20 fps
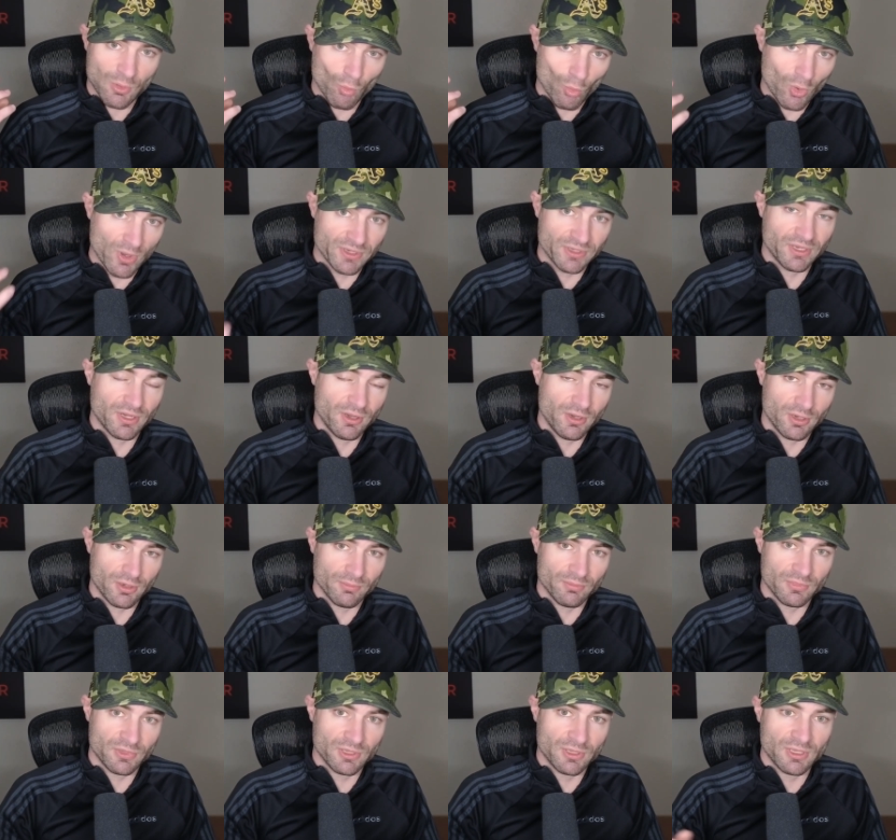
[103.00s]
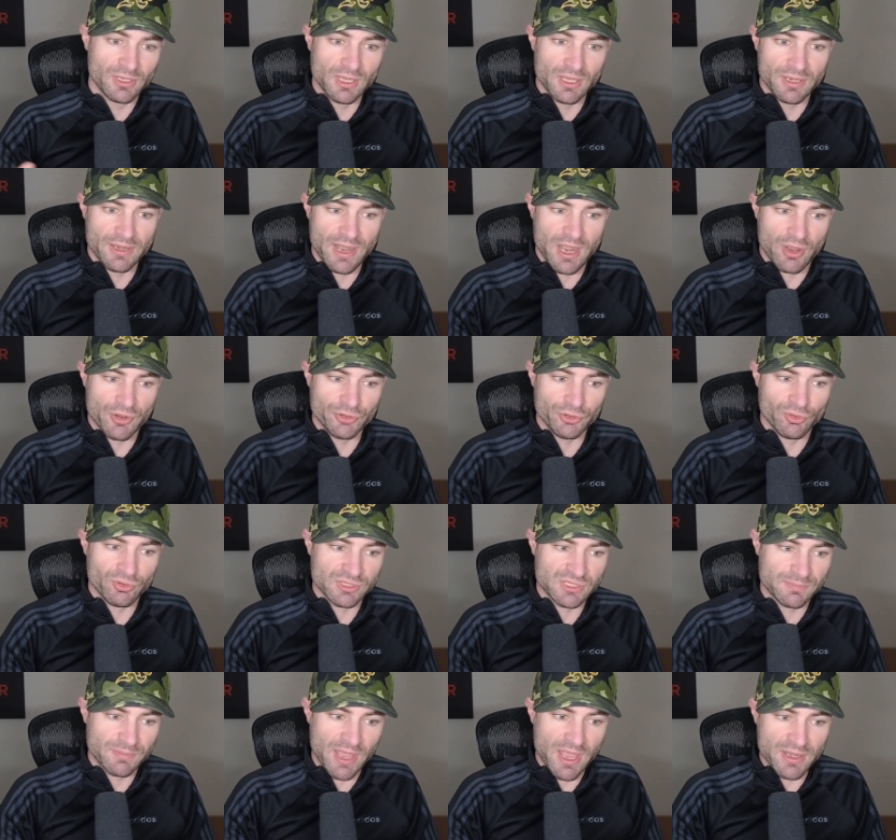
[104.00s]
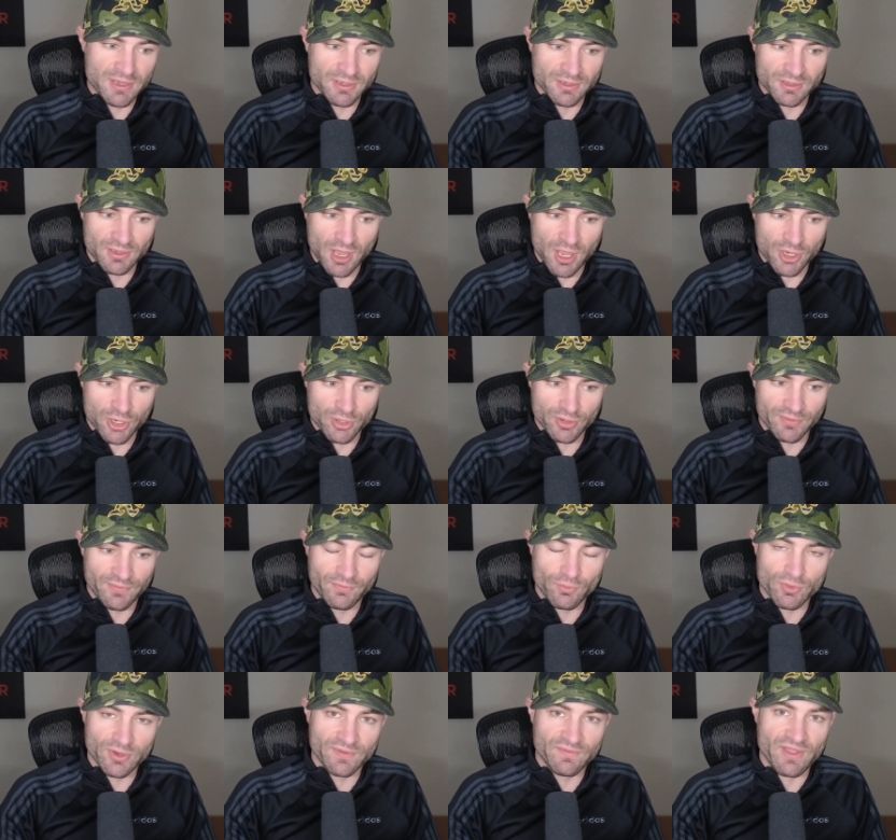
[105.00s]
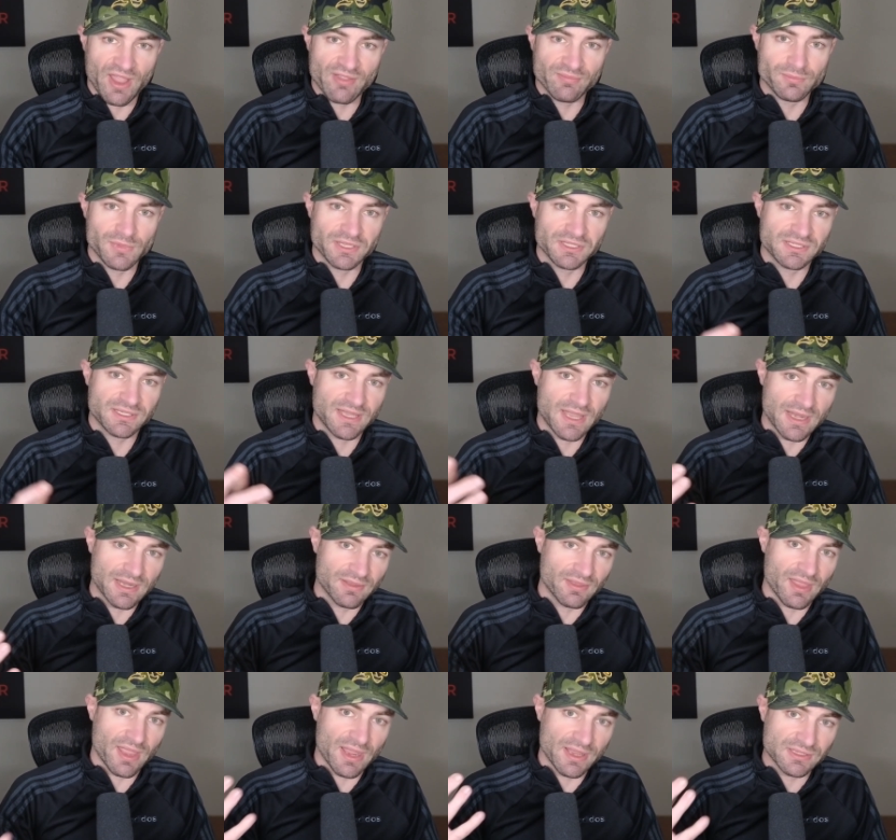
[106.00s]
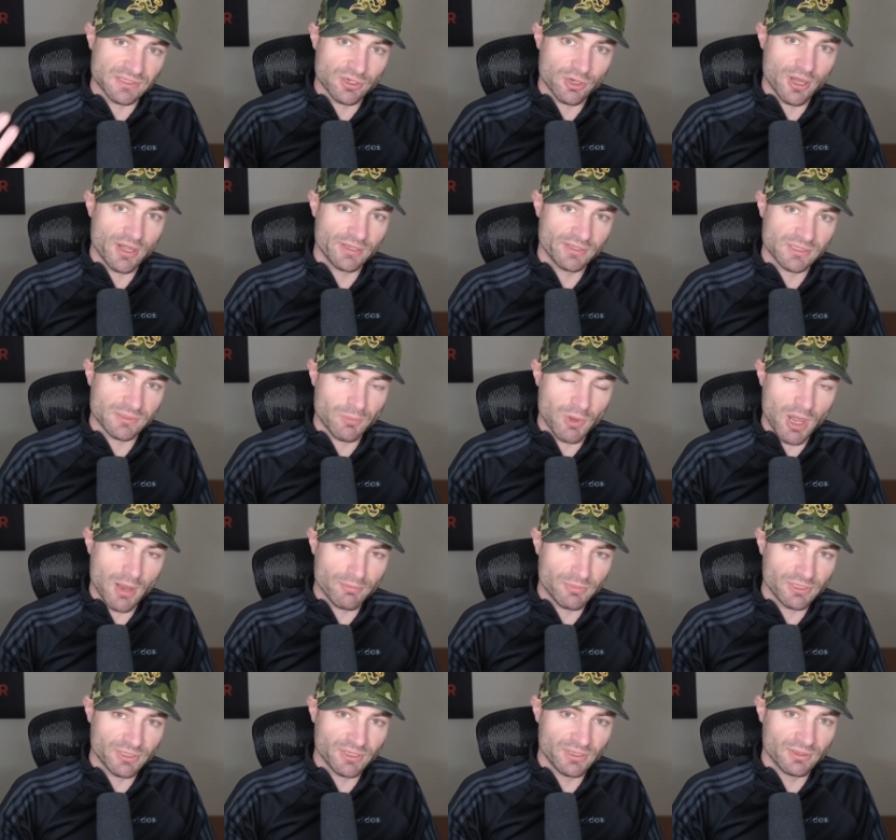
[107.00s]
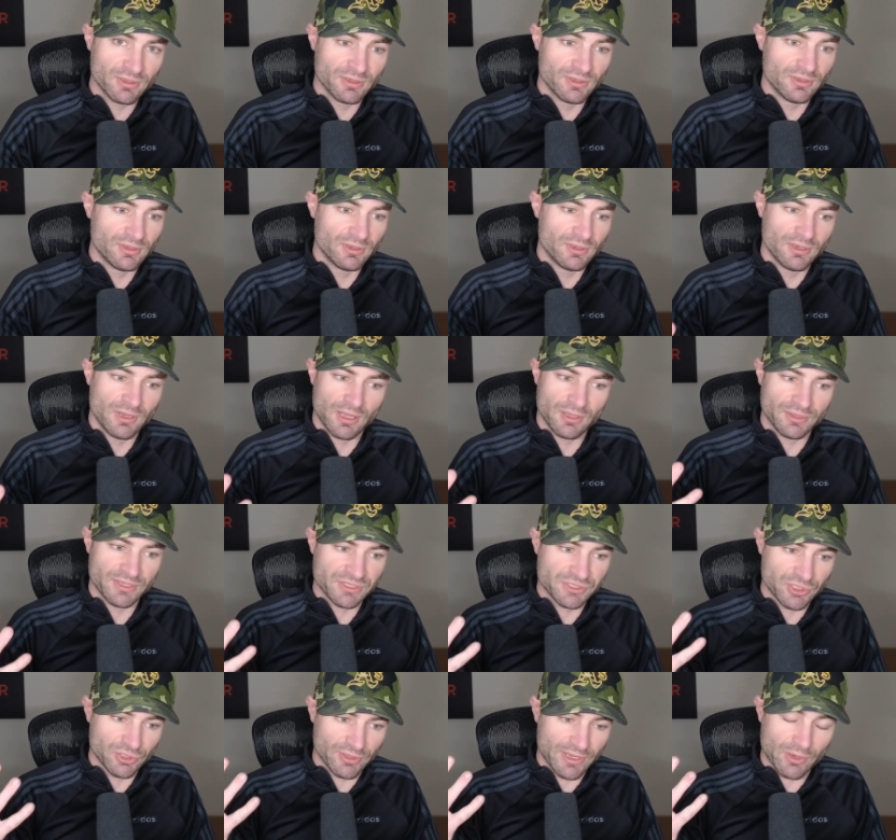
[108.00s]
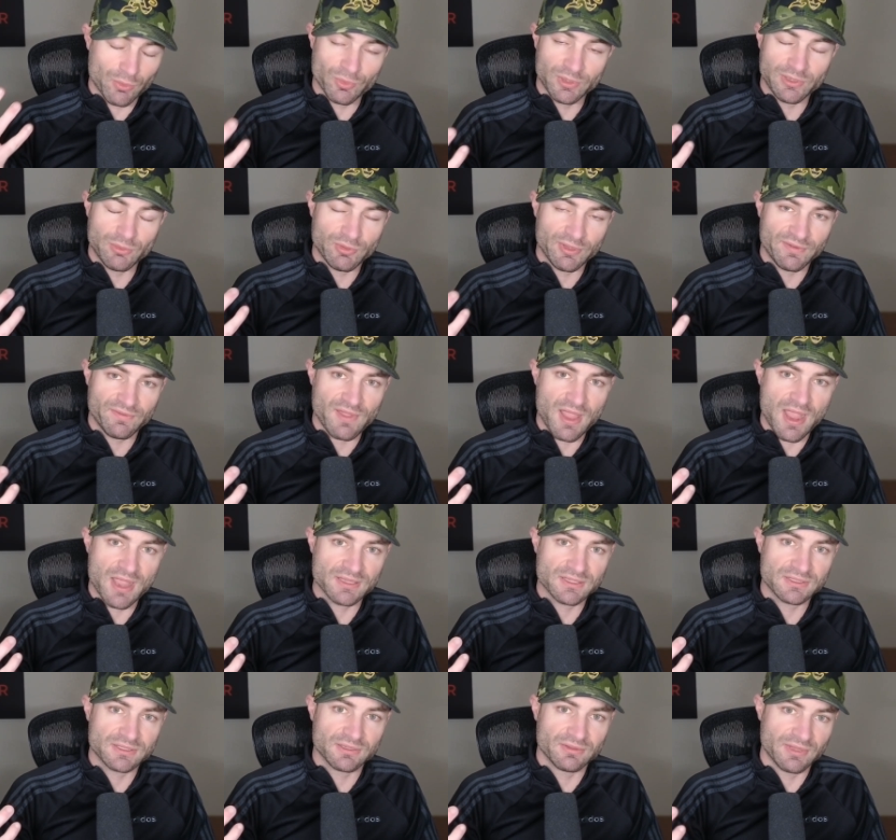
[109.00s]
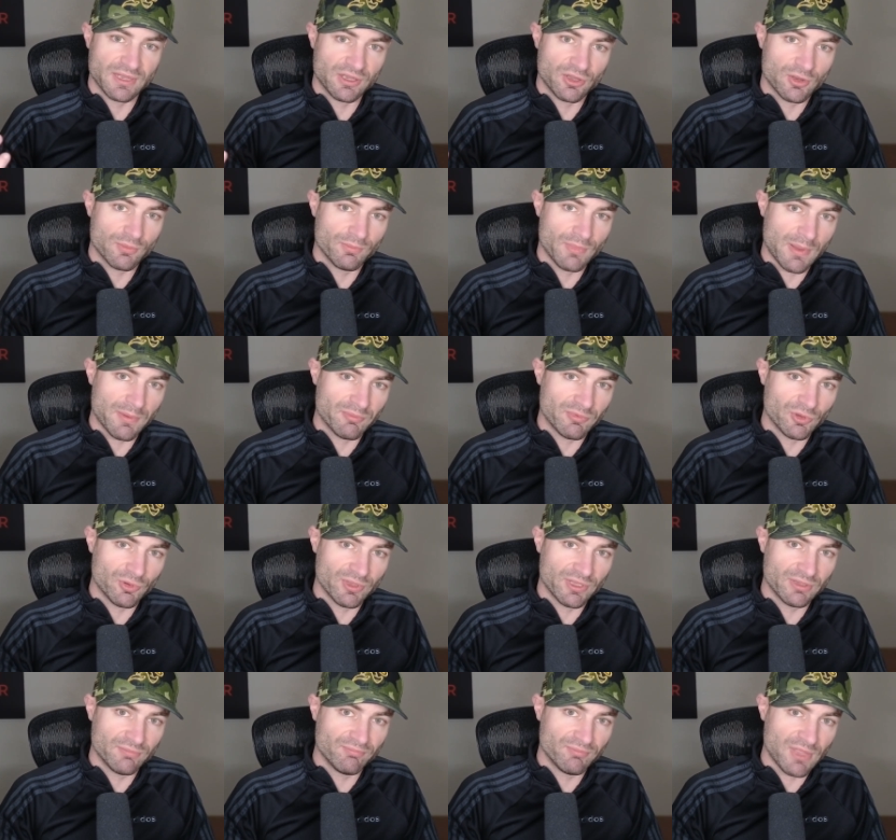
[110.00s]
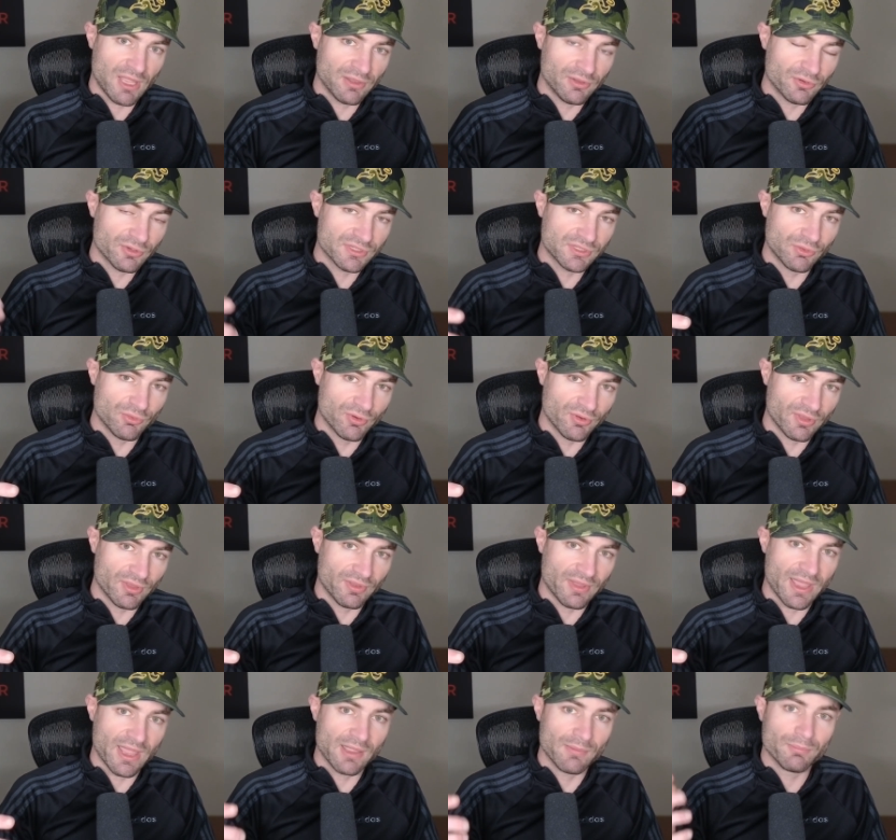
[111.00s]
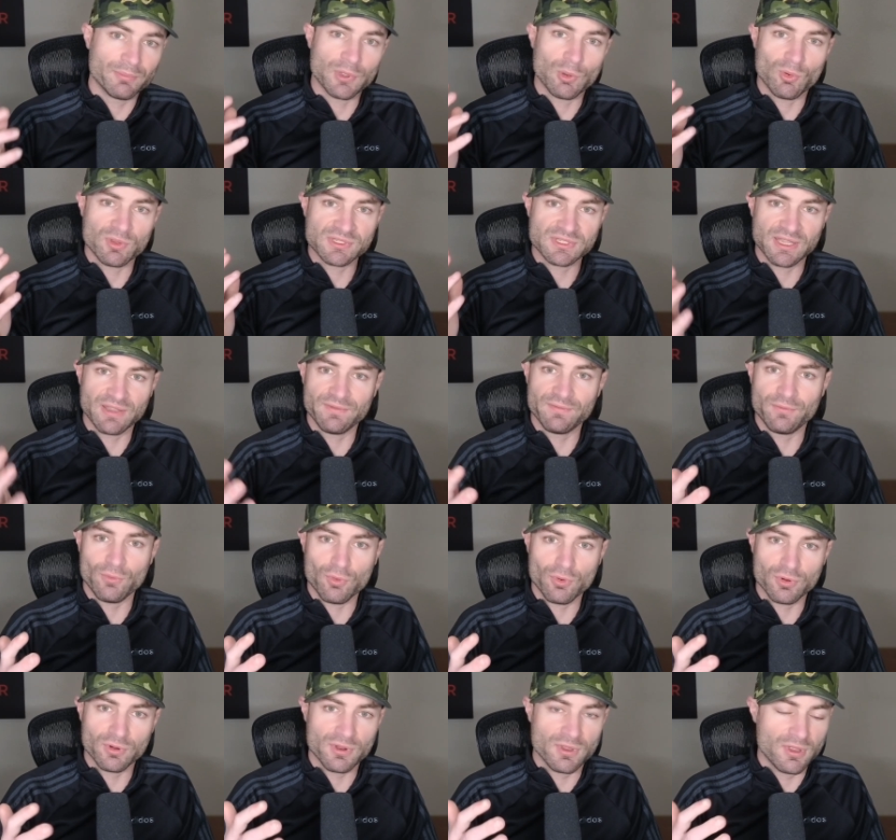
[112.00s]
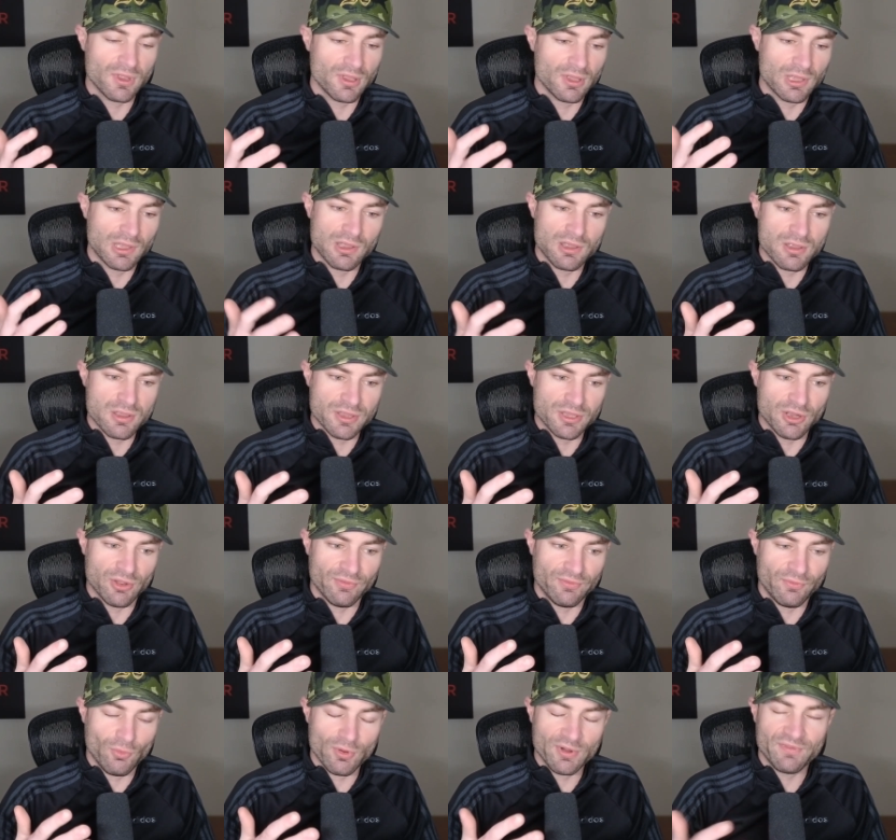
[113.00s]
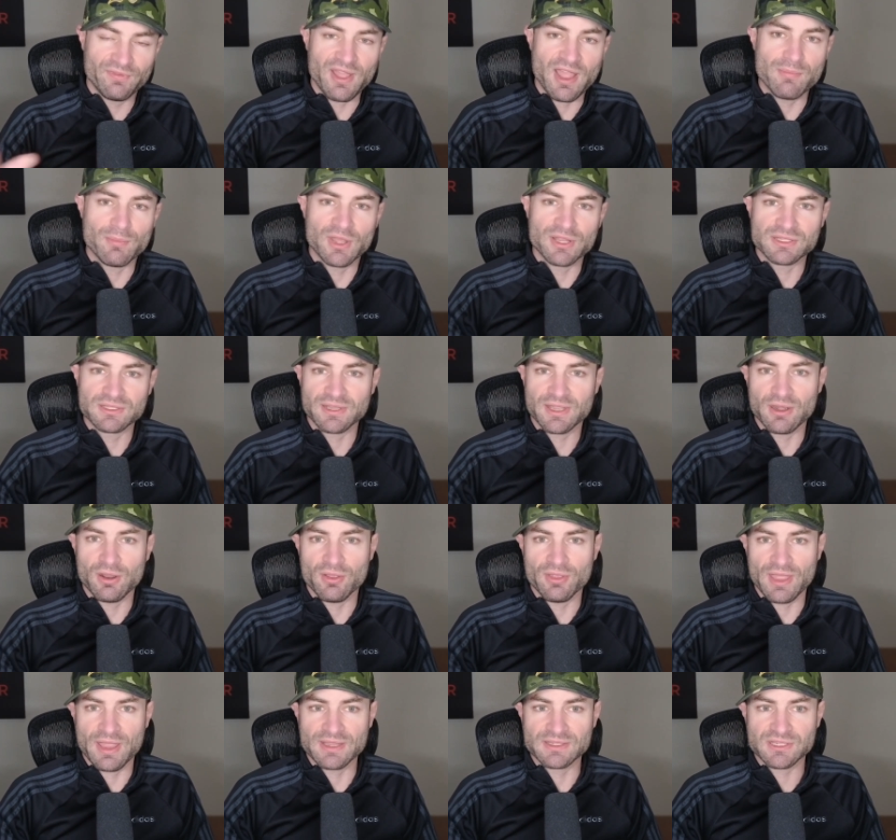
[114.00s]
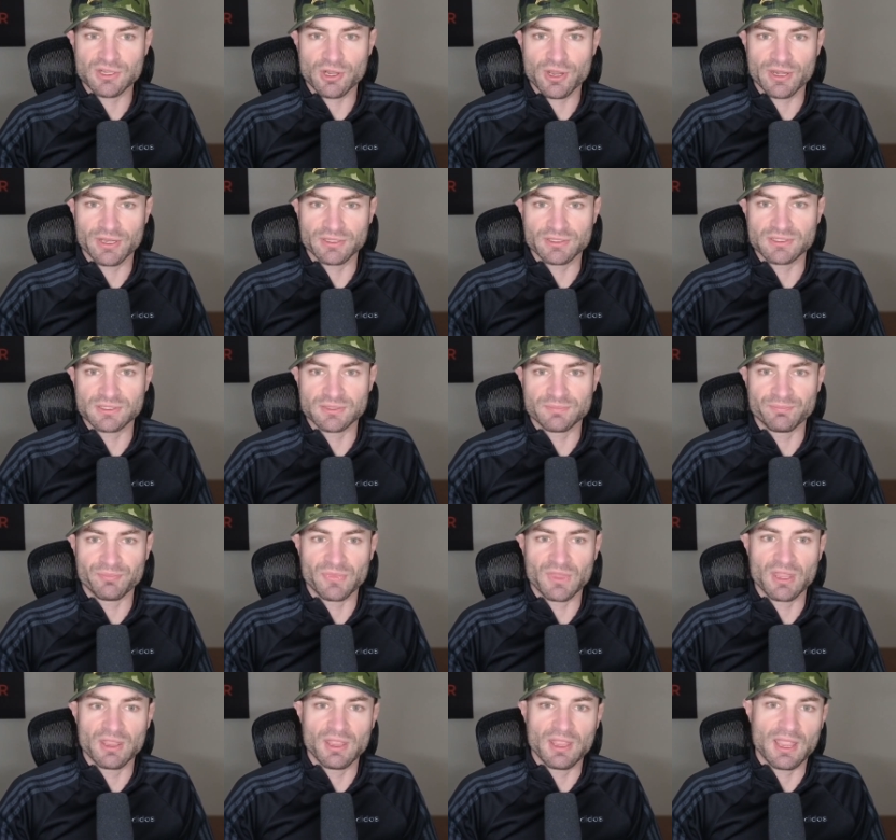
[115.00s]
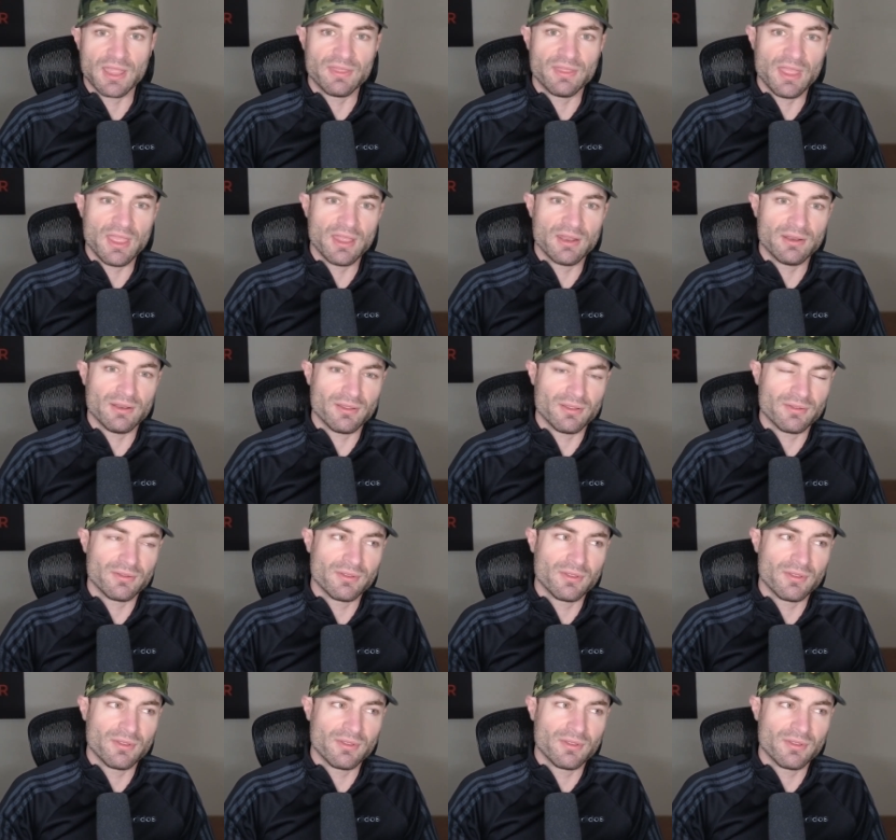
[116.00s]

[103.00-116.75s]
one term. Now, you'll spend a good four to five months getting the ACE credits probably, unless you're like really, really fast. And then you can maybe do it a little sooner than that. But we'll say four, you know, four to five months to get all the ACE credits. And then